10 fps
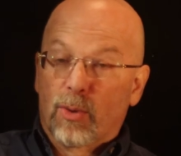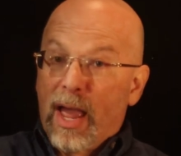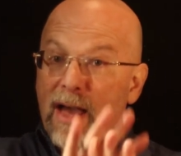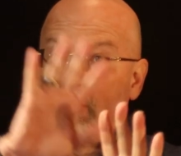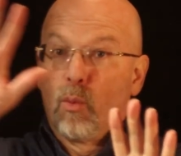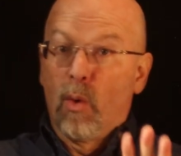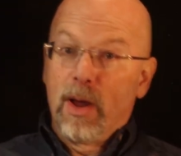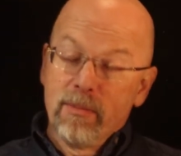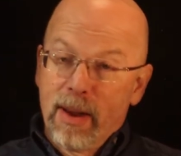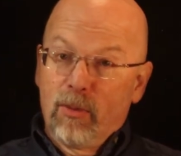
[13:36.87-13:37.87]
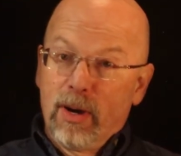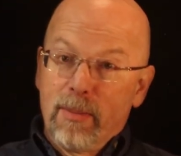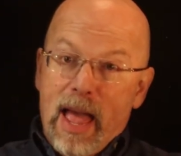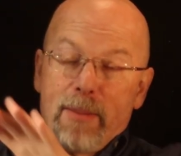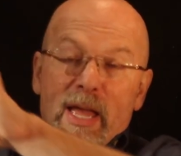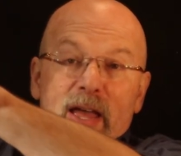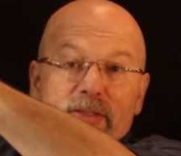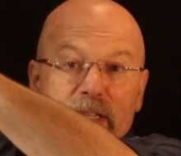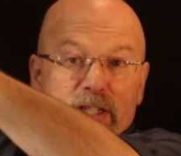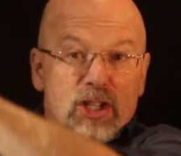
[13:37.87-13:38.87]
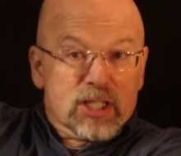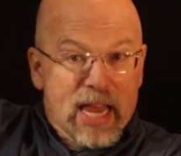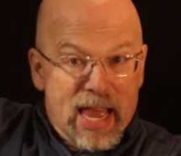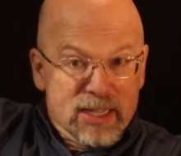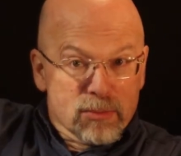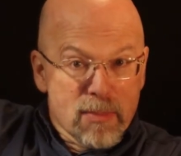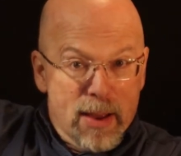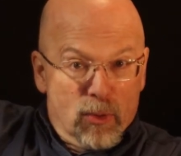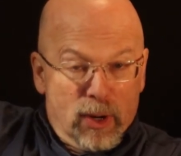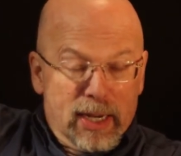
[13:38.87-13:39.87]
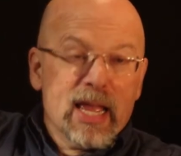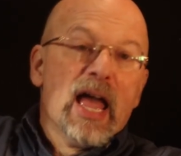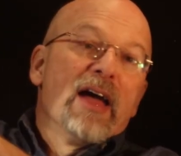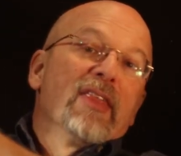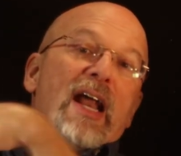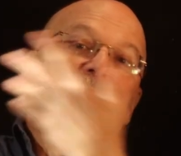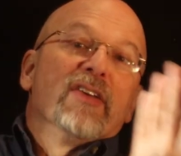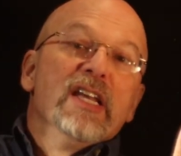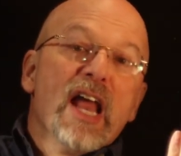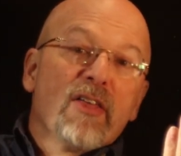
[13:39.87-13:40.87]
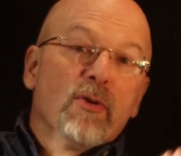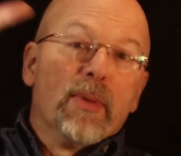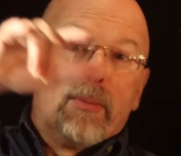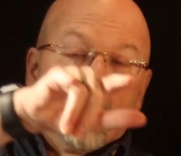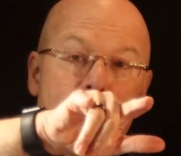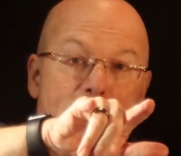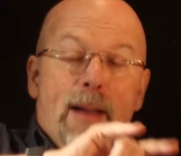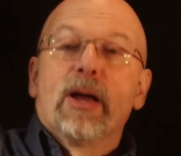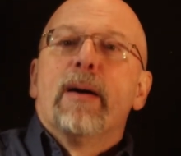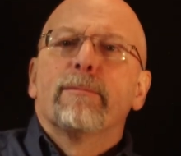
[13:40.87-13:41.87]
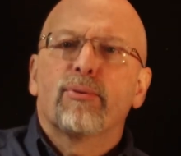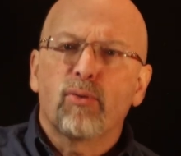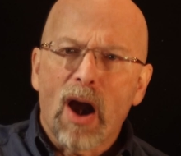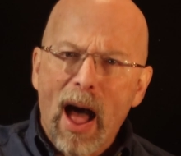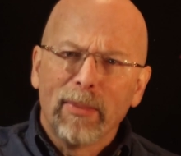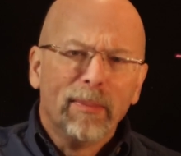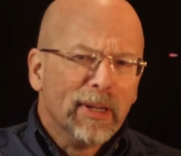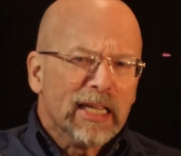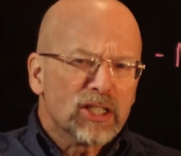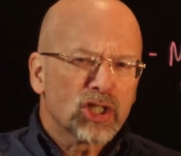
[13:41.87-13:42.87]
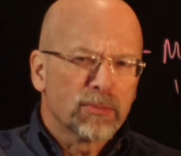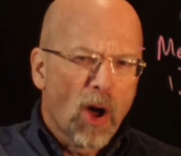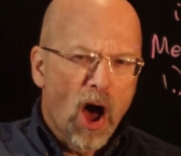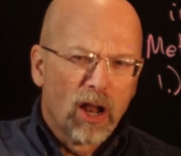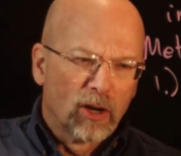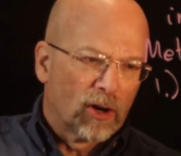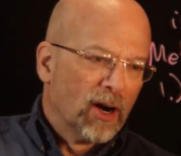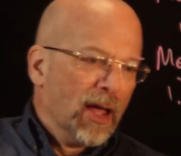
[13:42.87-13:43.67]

So I have one memory map that just has memory, and then I have another memory map probably smaller